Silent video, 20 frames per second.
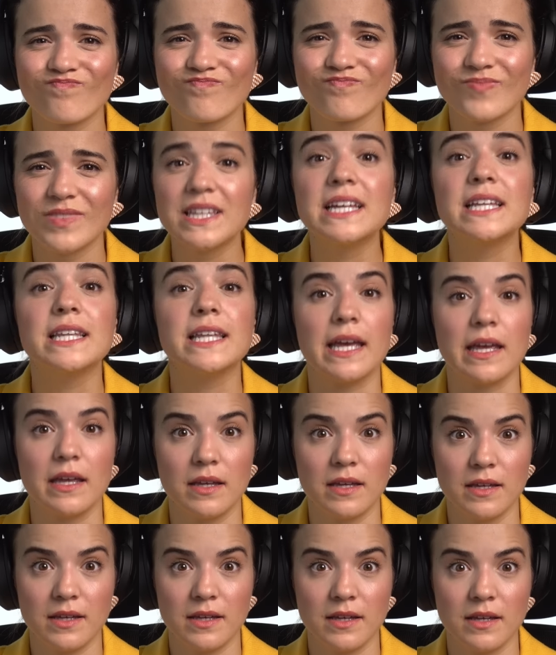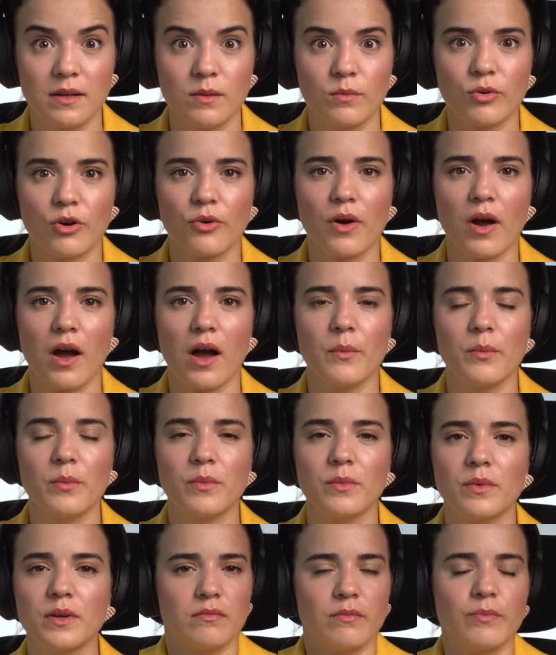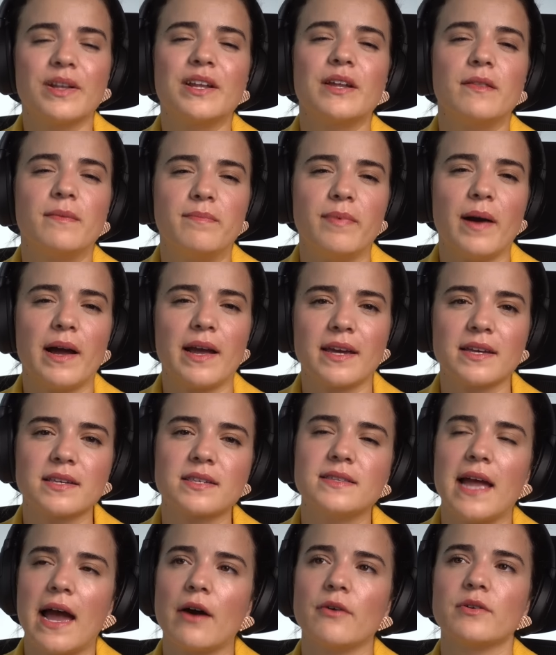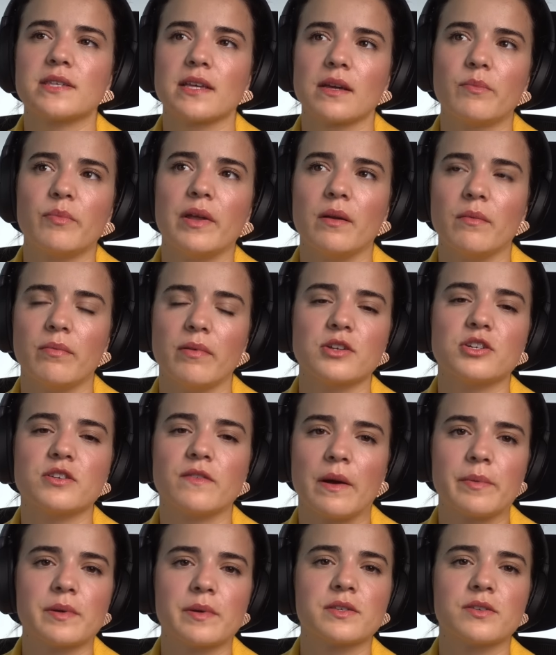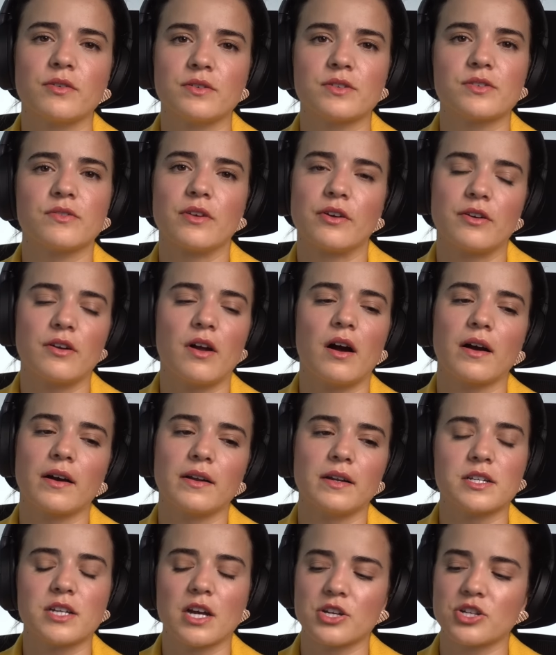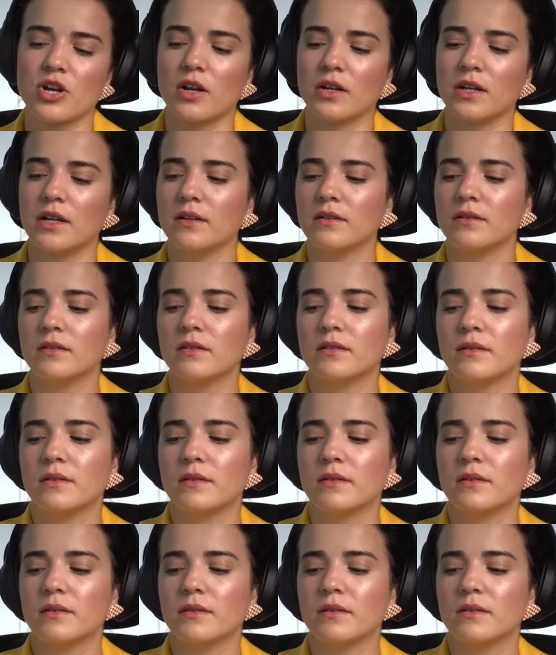Lily broke up. But I guess now it's, like, been a bunch of episodes, so they're not gonna touch on it.